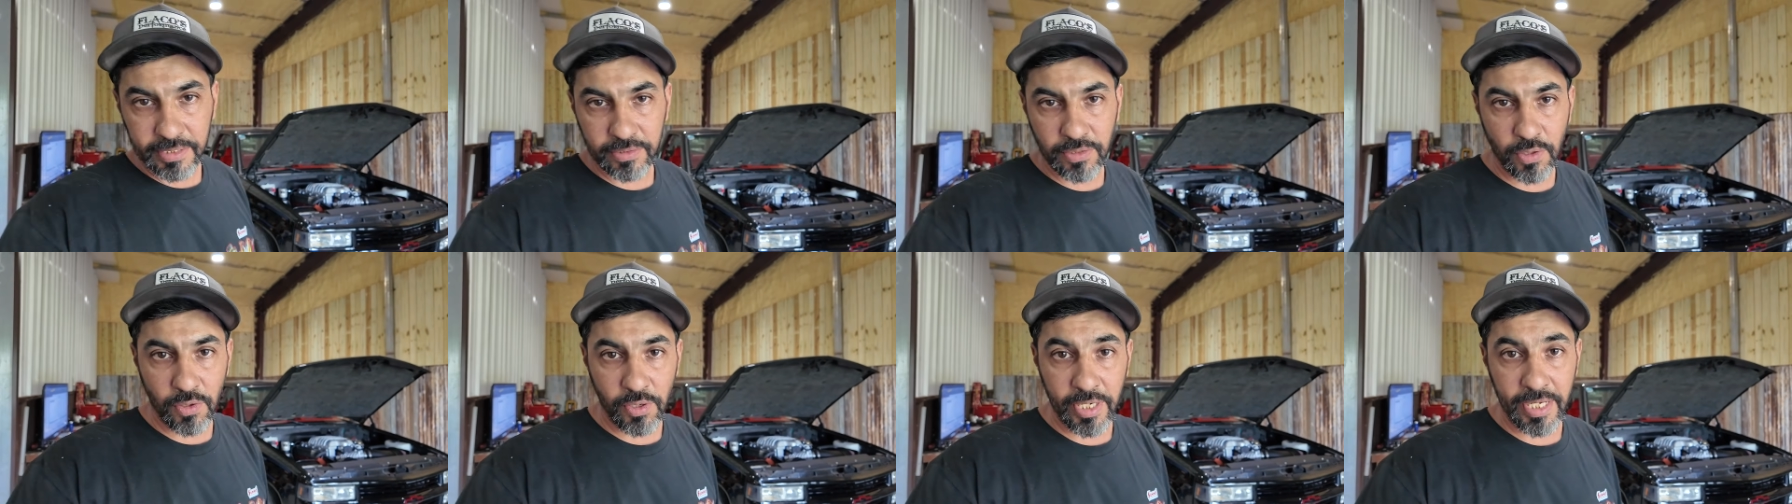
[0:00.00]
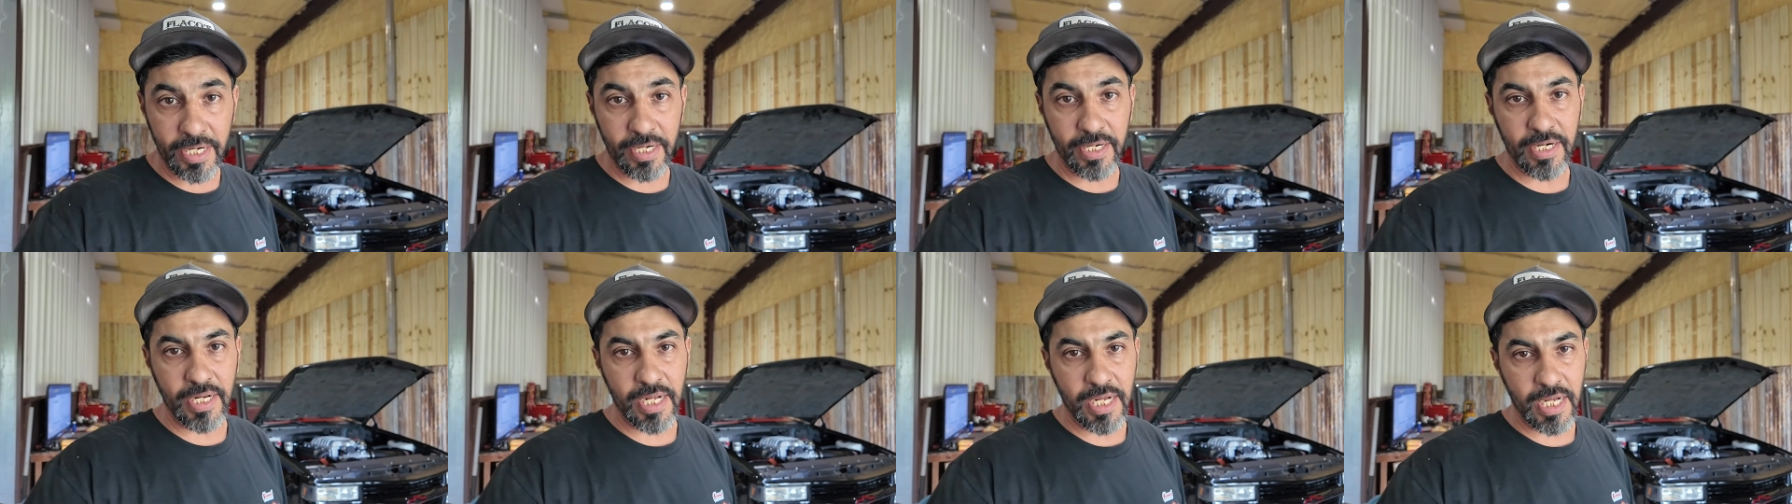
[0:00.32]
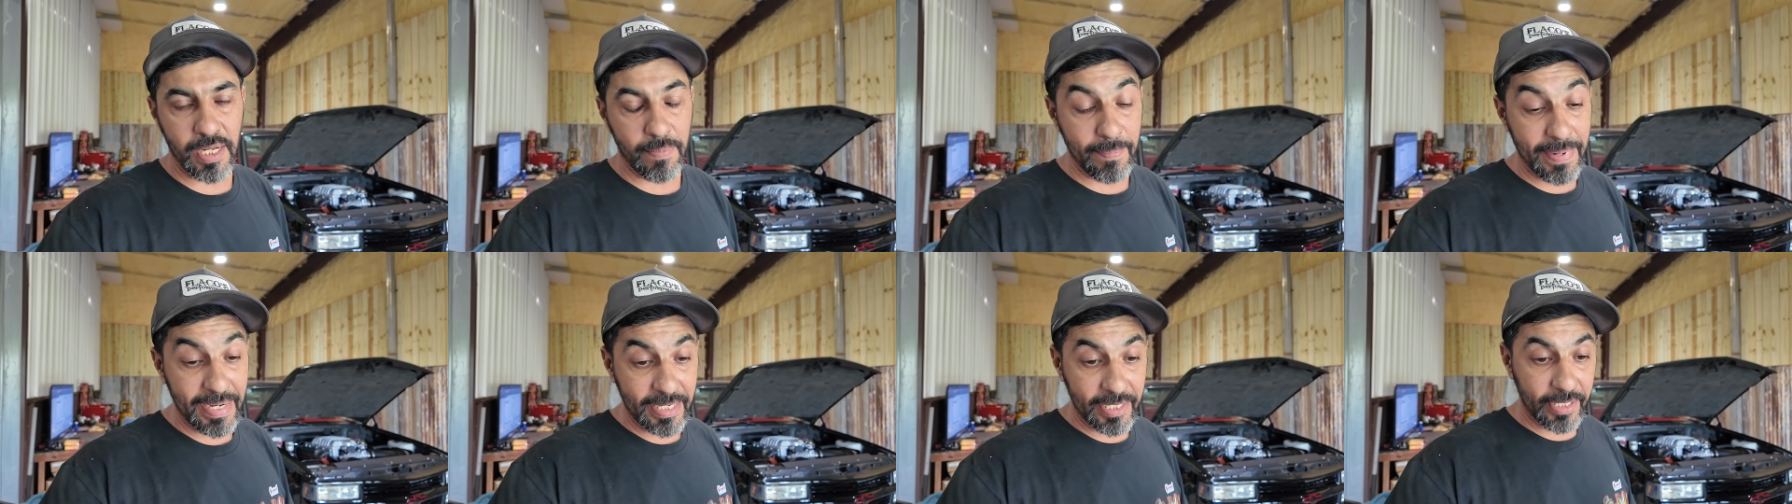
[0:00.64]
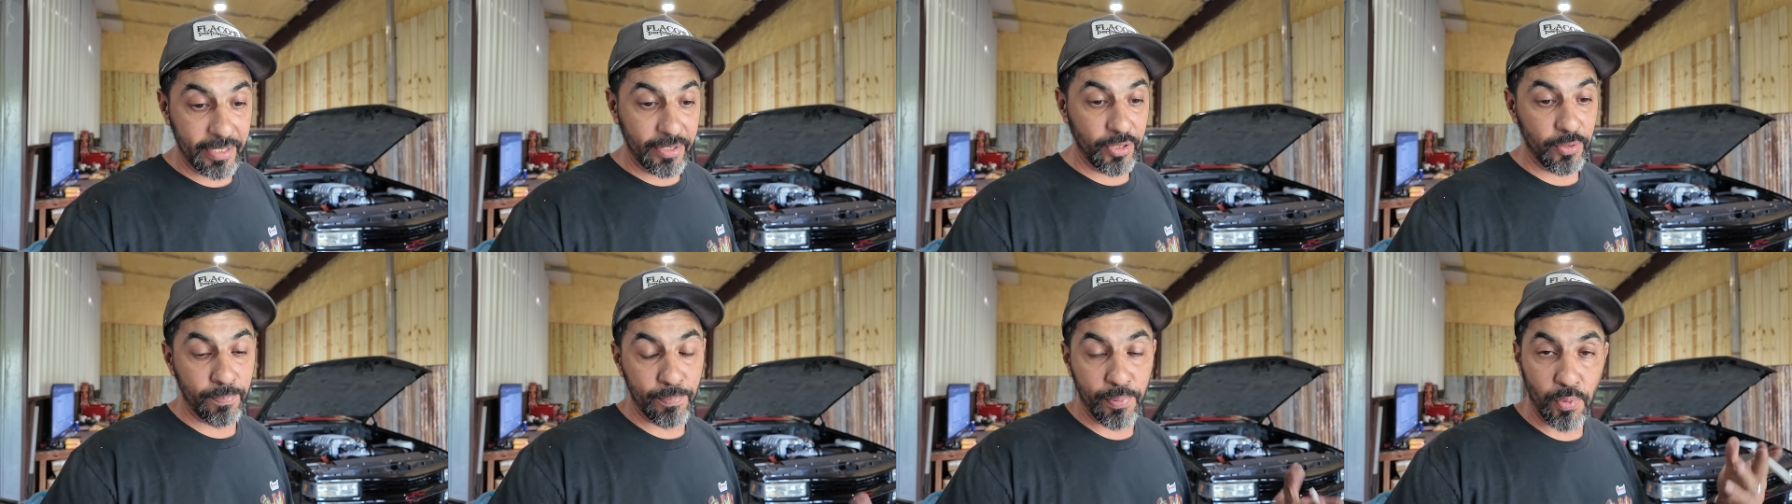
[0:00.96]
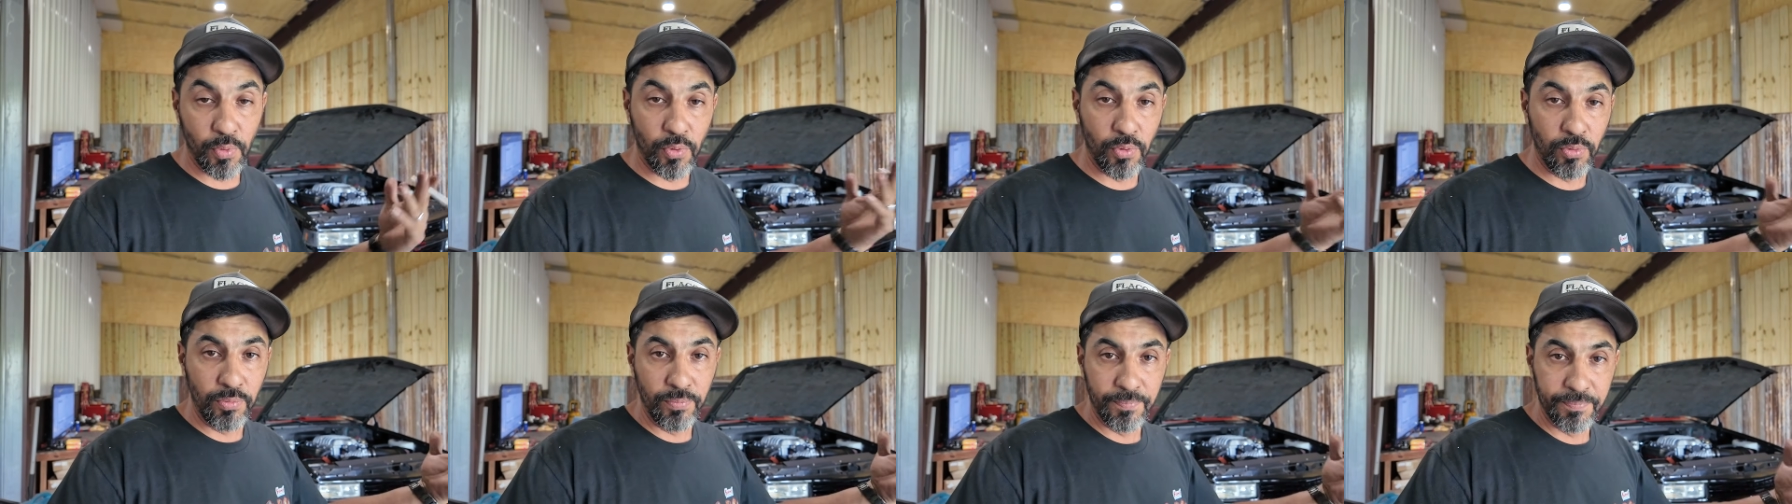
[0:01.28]
go ahead and make another
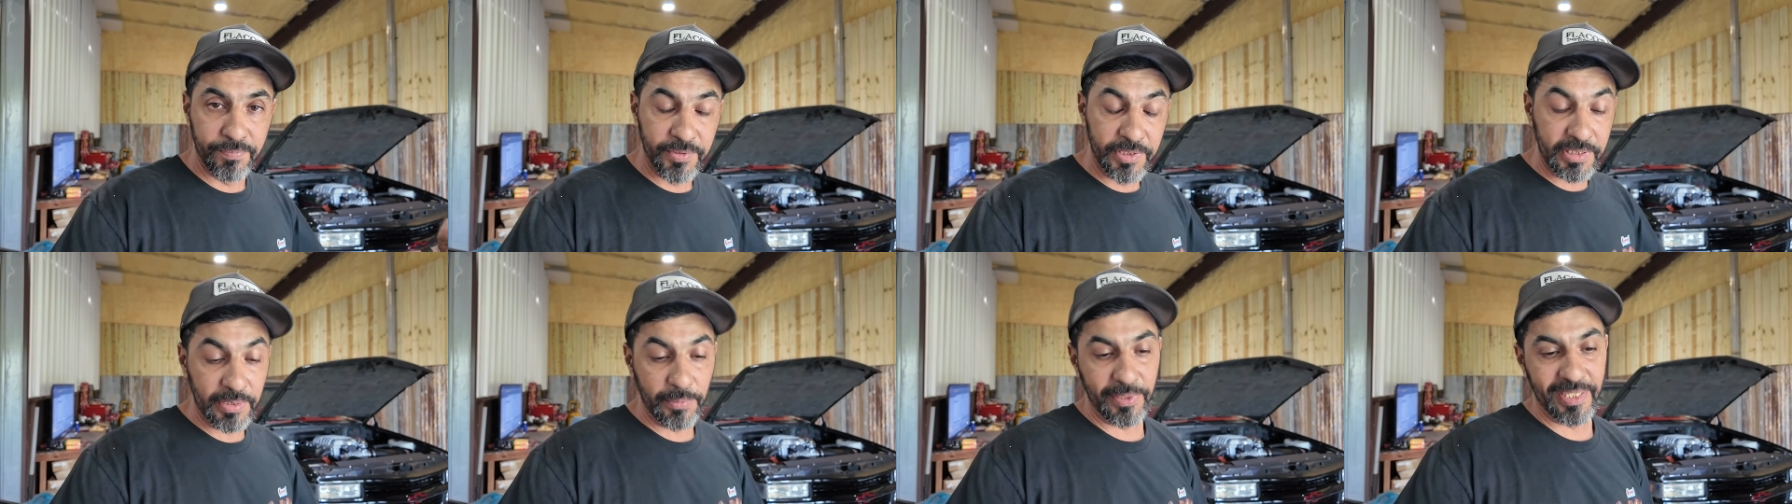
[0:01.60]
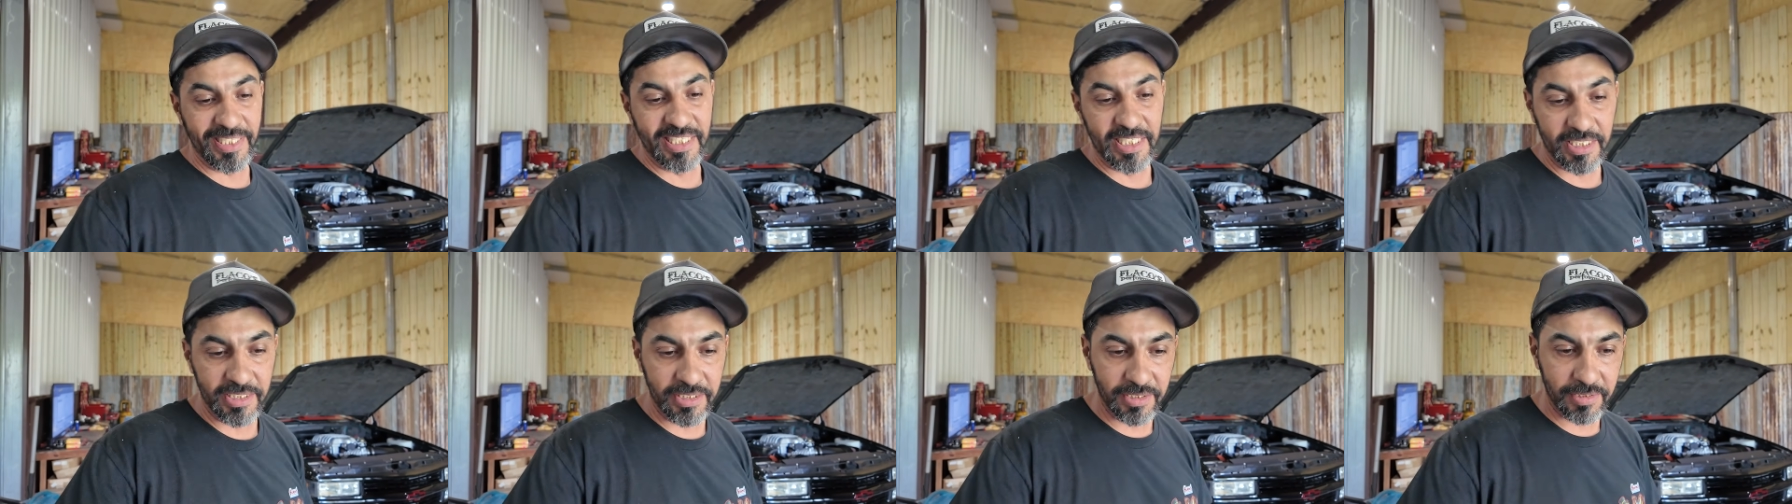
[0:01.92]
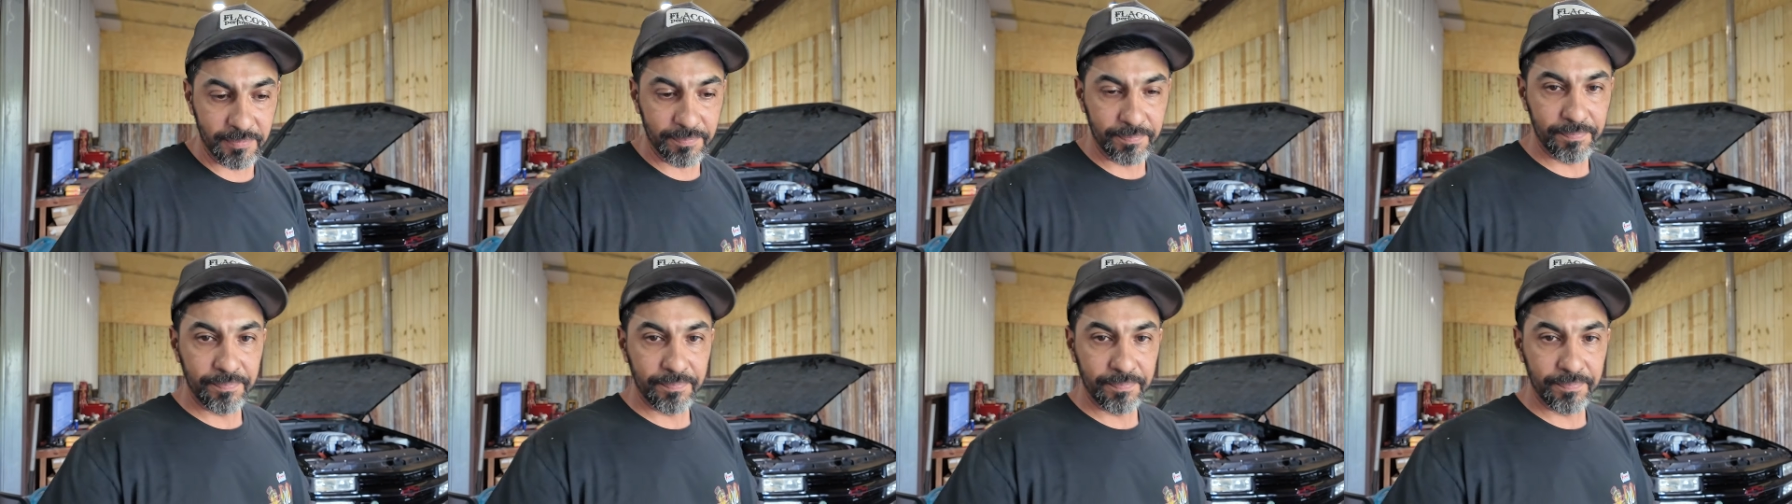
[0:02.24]
pull, see what it does.